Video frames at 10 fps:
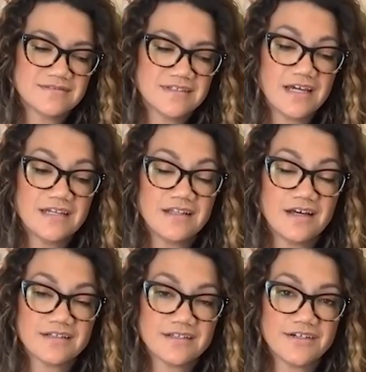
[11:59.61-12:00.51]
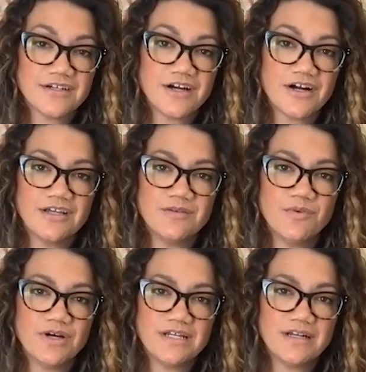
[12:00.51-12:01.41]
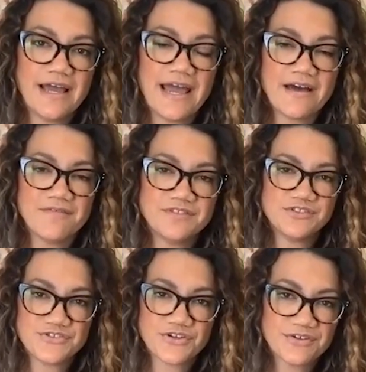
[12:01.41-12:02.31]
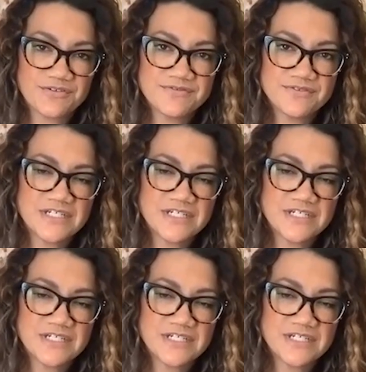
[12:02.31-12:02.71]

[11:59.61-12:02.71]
gotten a lot clearer on what I have serve.